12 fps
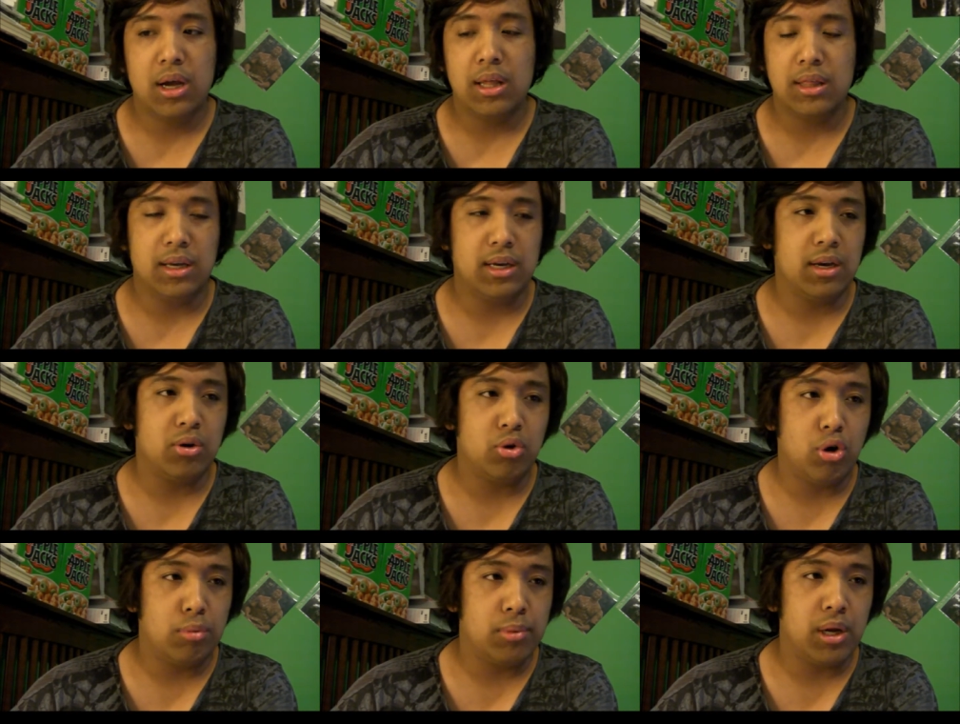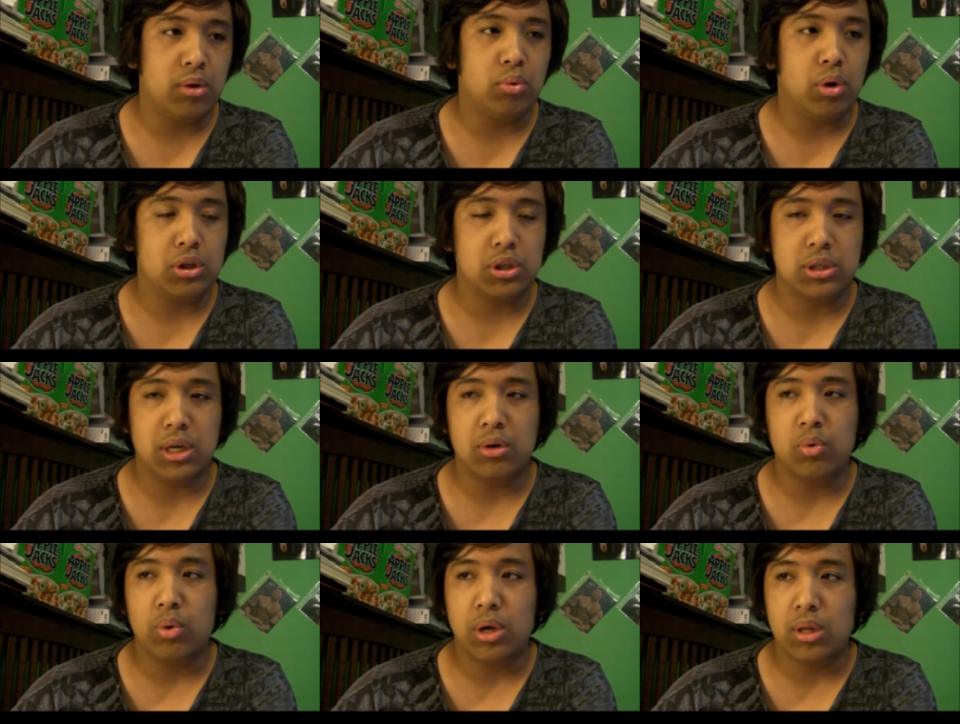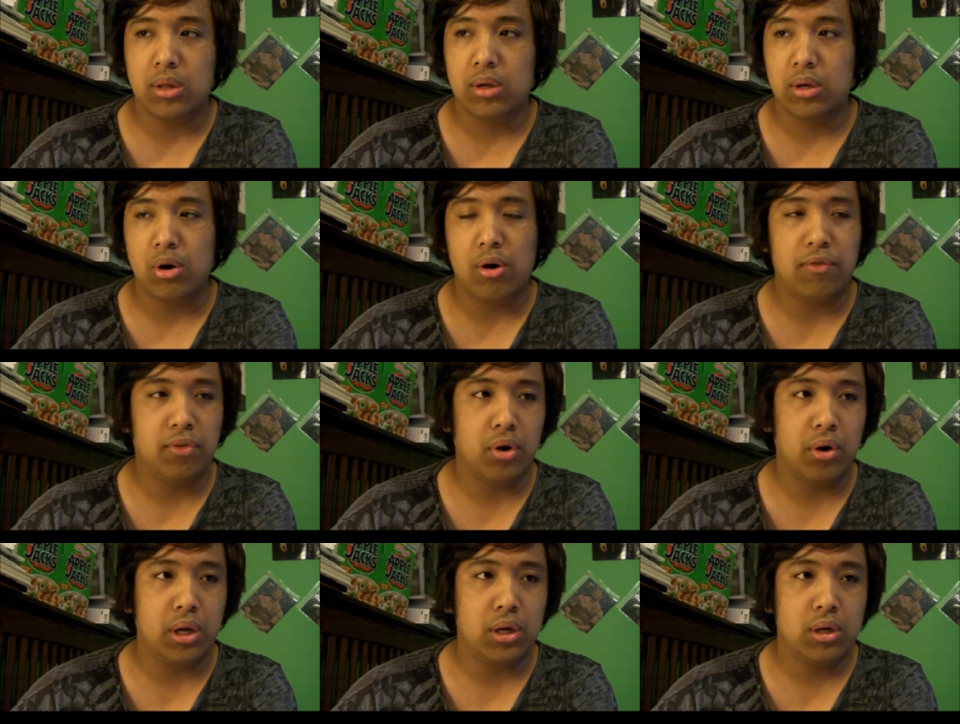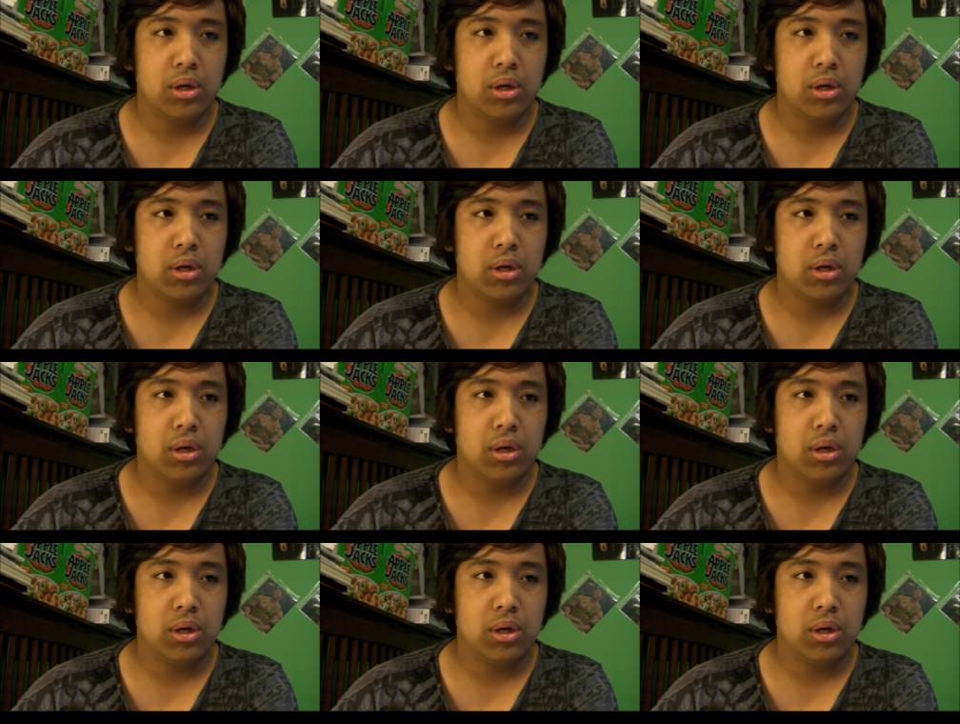Then Daniel Cormier rushes in with, you know, a flurry.